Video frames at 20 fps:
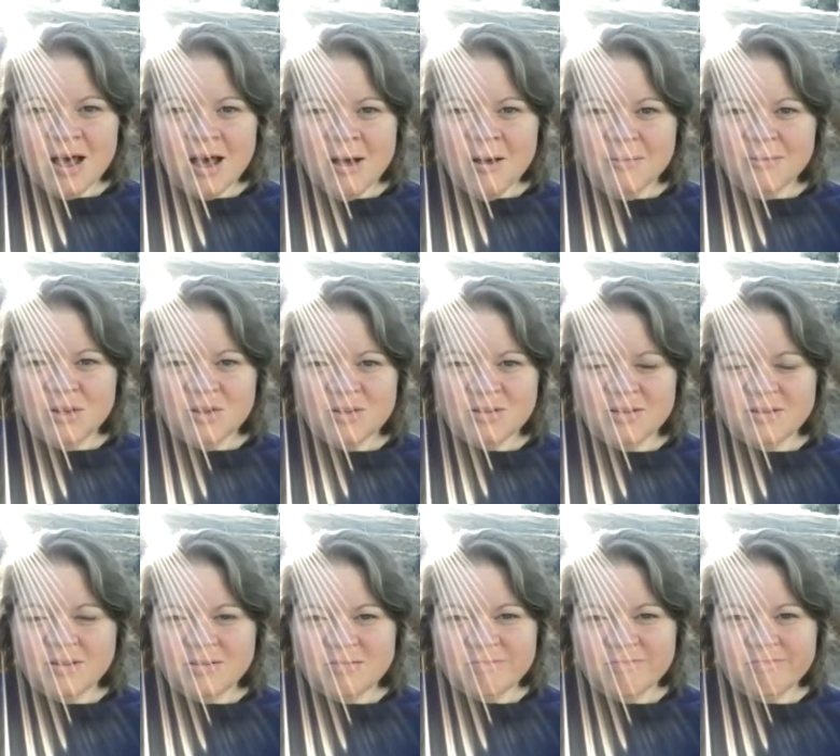um,
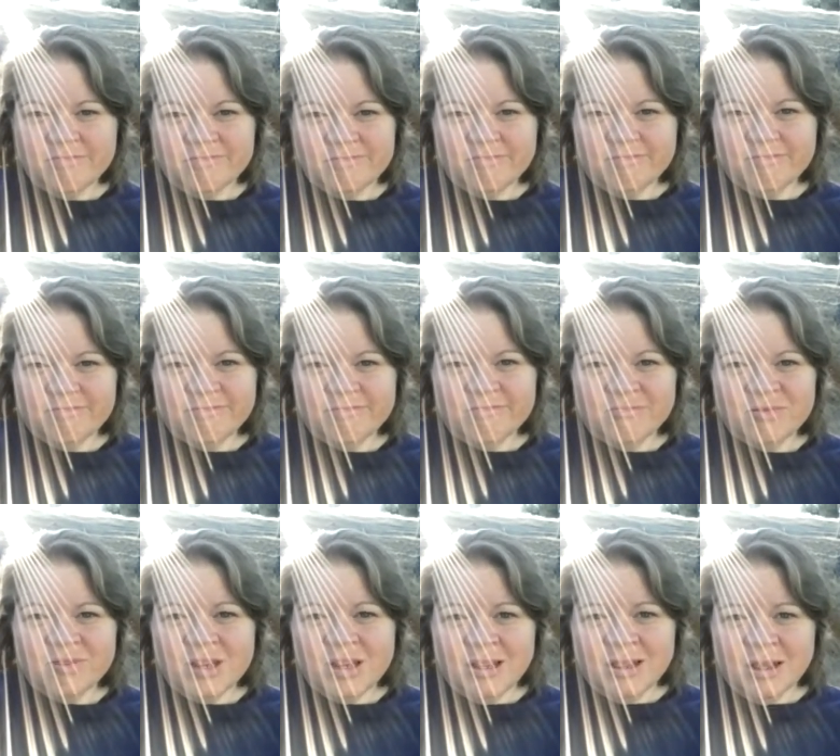just
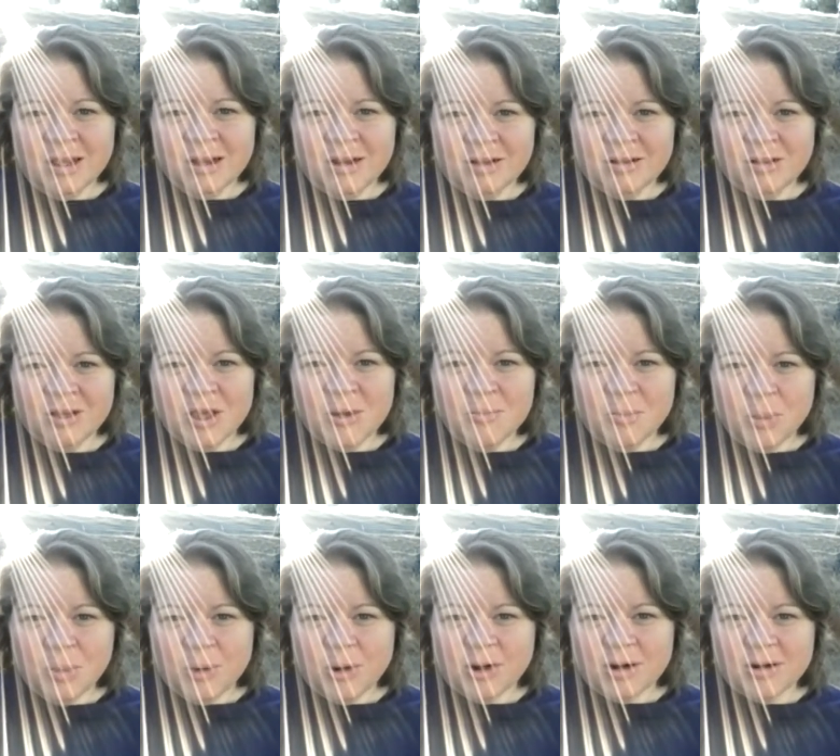sitting there looking
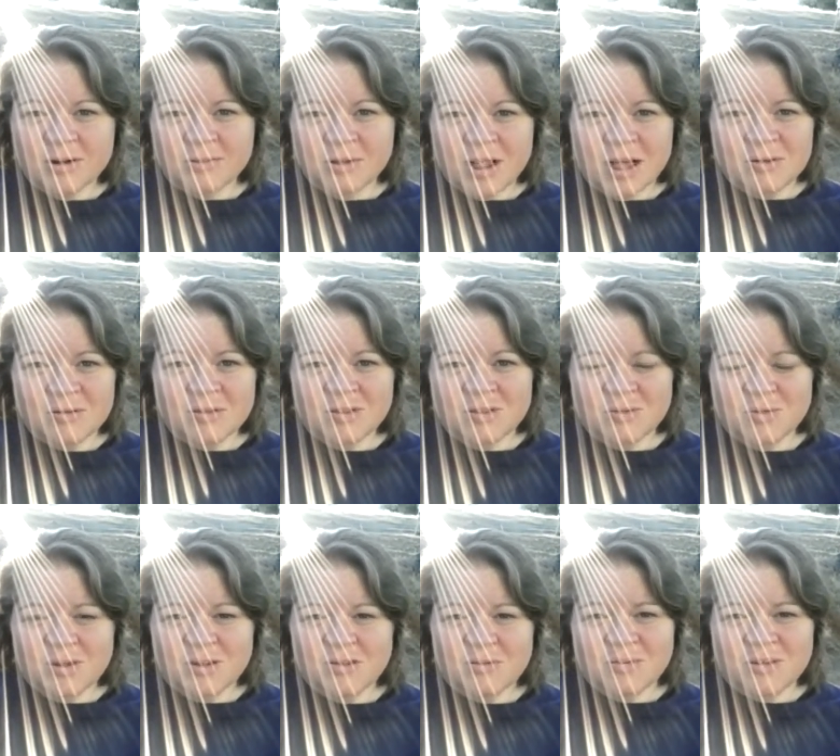bored while I was
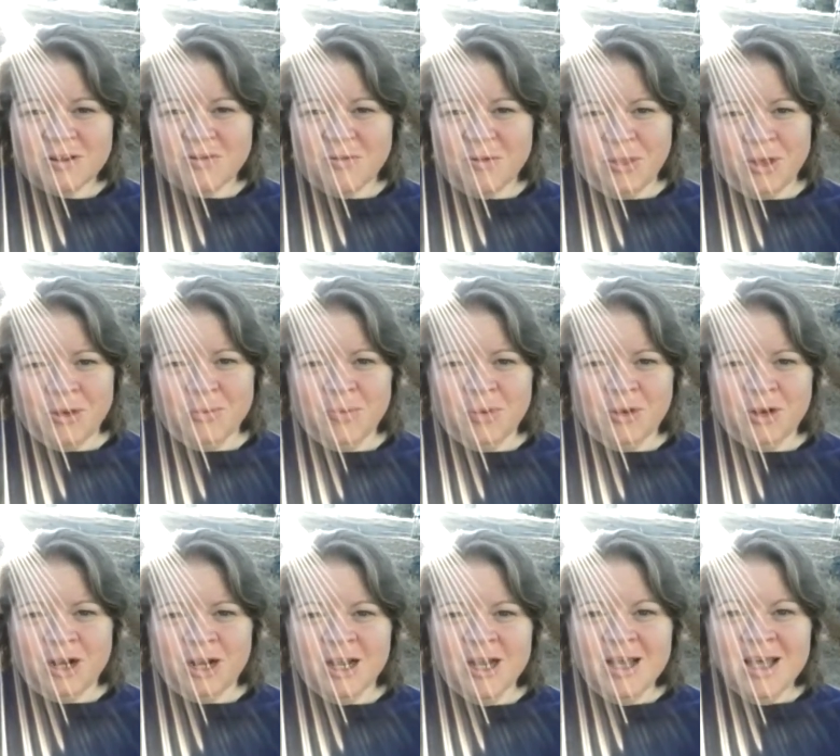doing some stuff on the
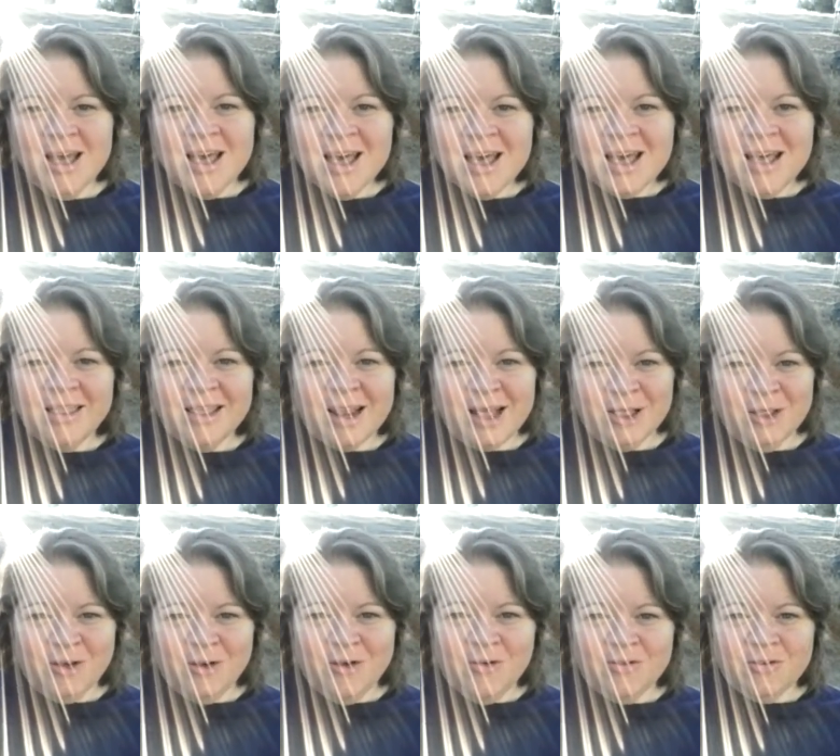computer. And then I
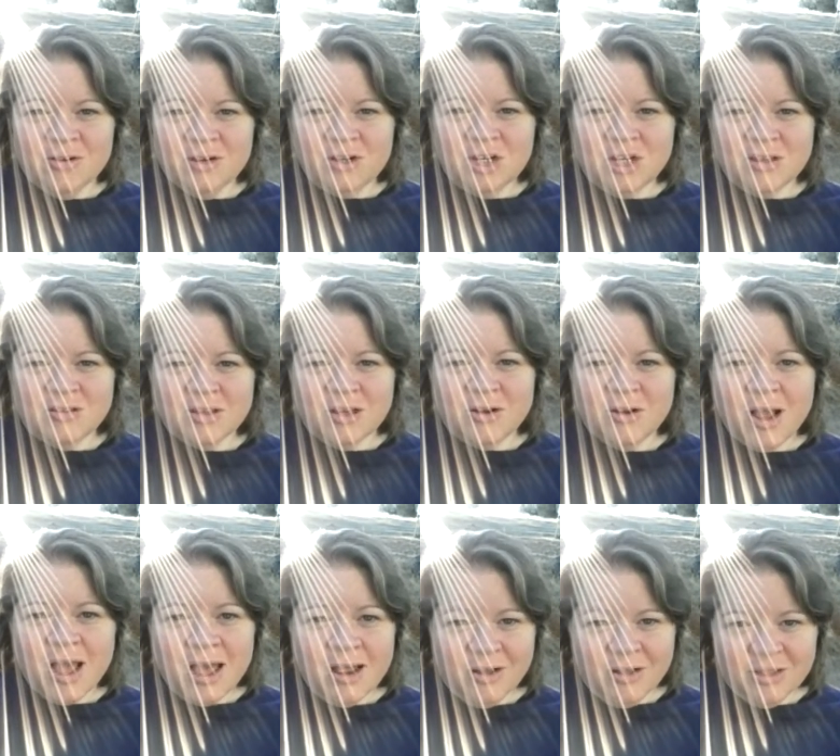look over and she's got her
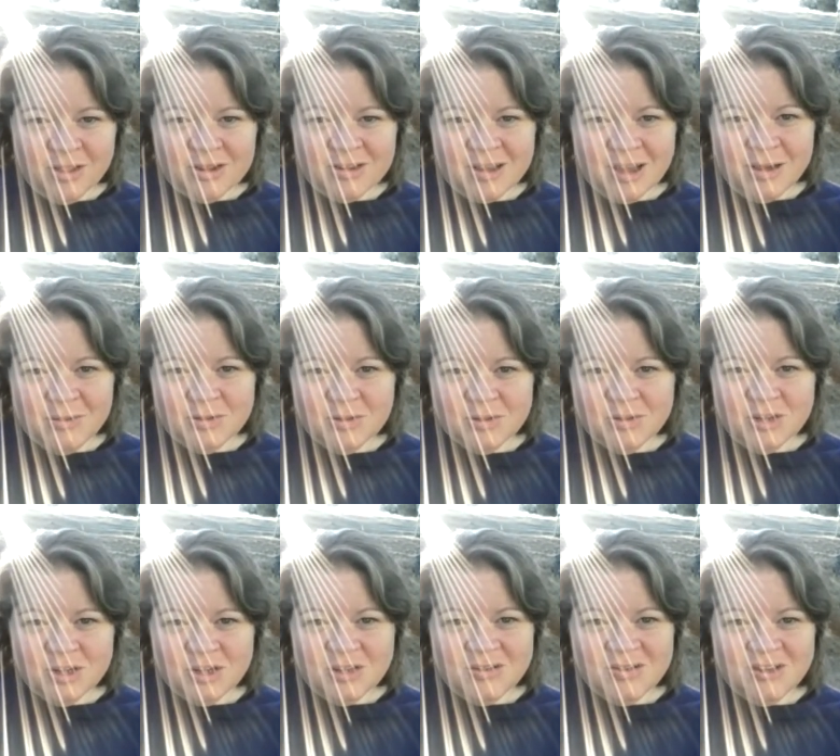head on the table and
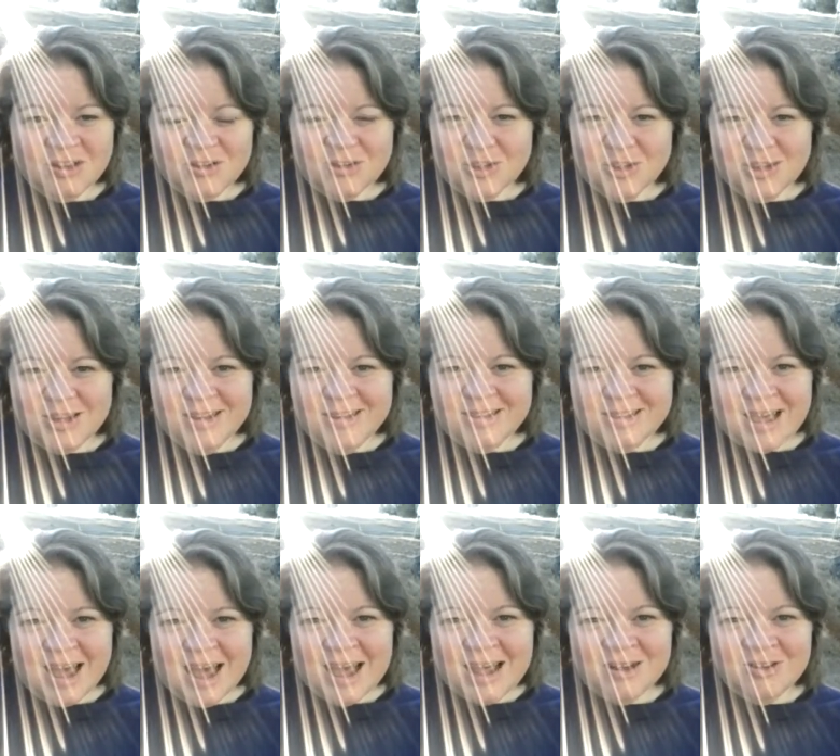she's just looking
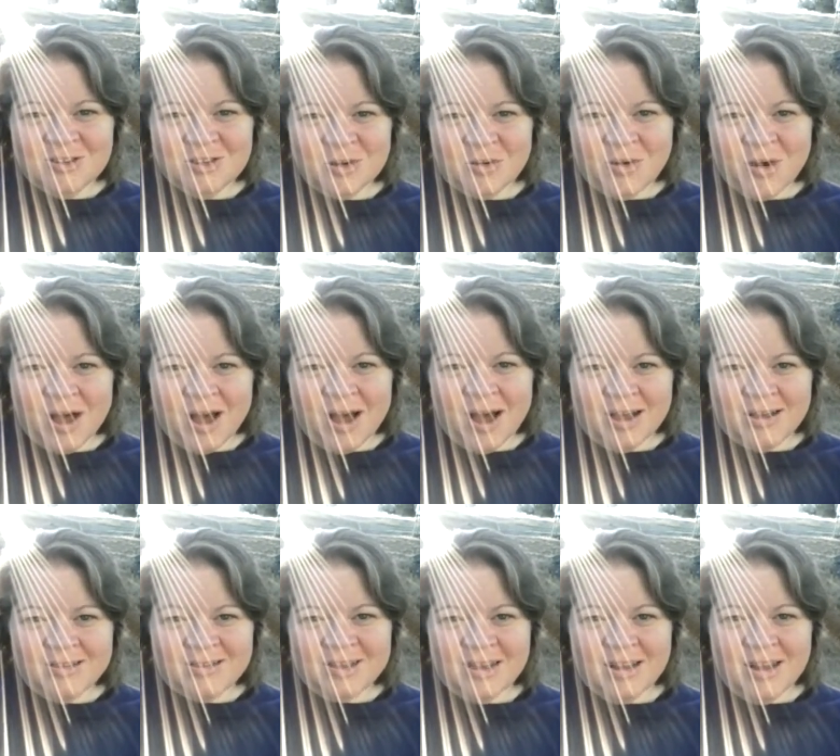sad. So I
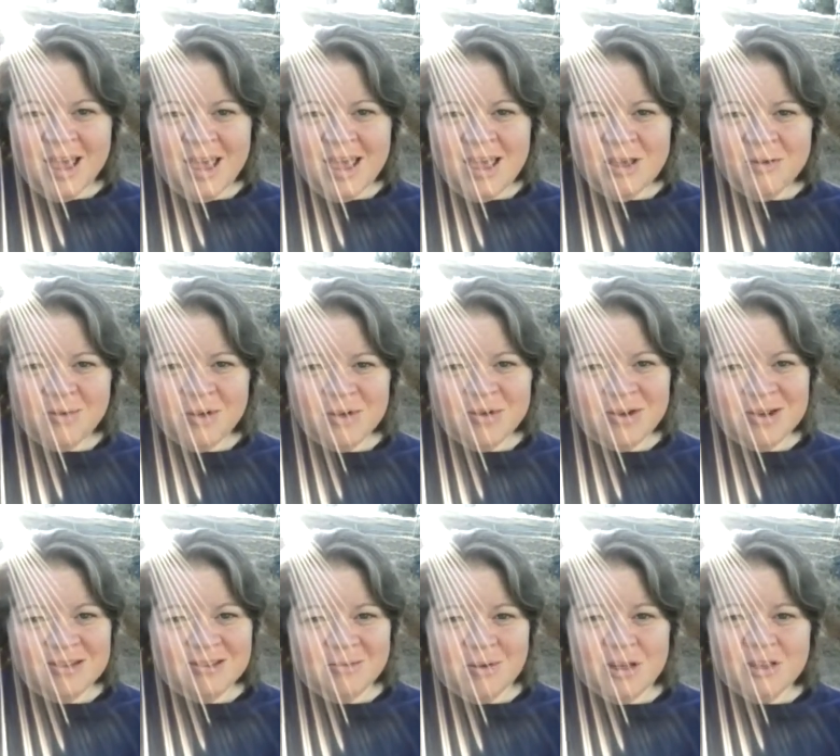said, Hey, you want to go
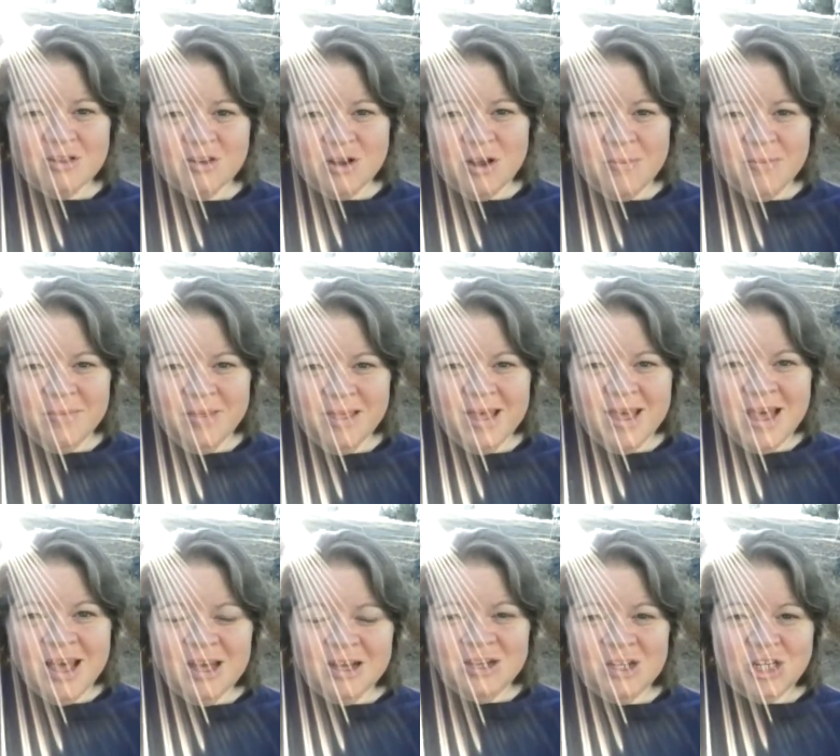get some ice cream?
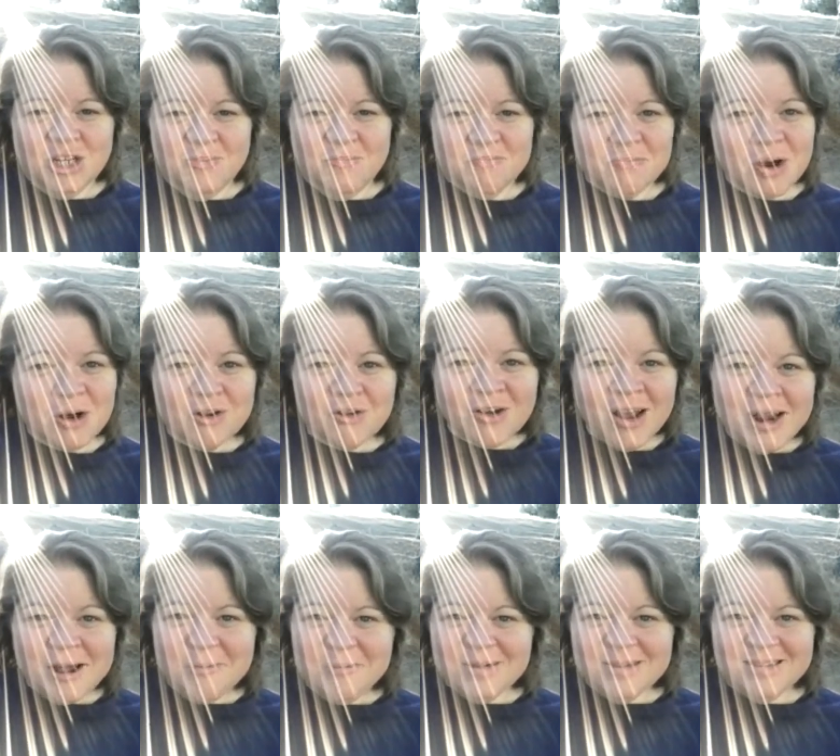And she perked right
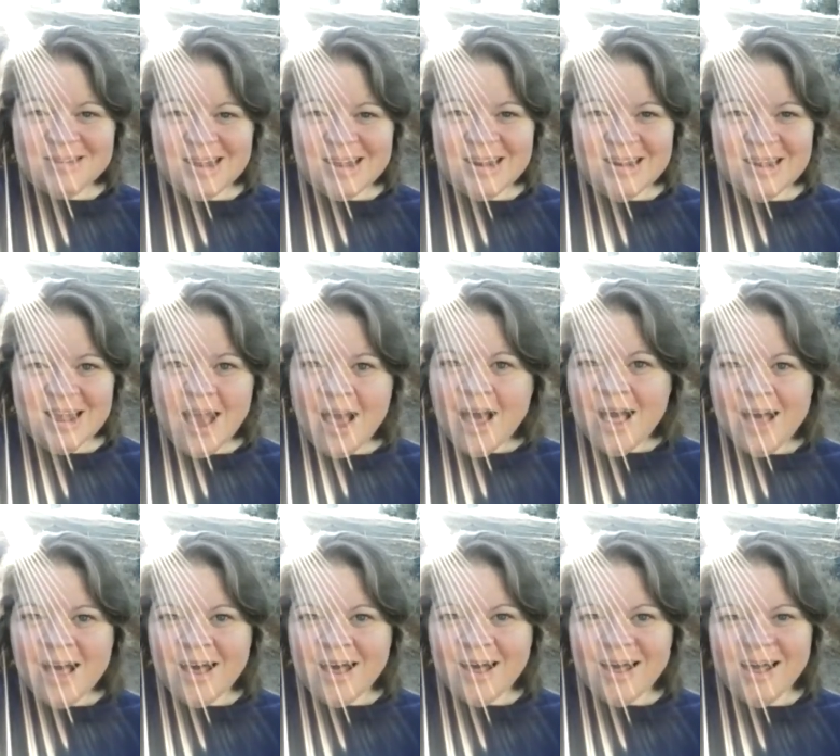up and said,
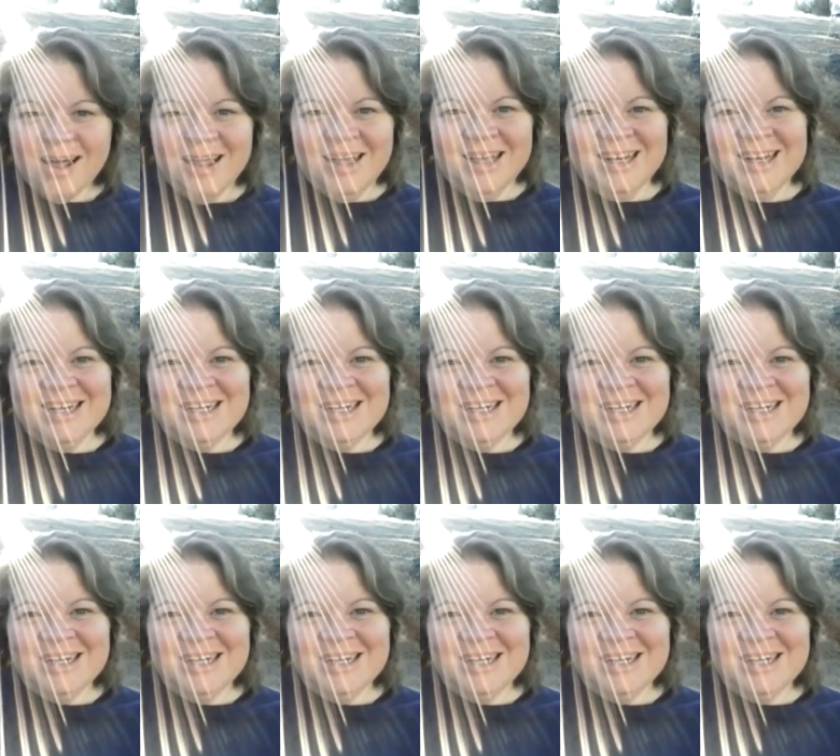Yeah,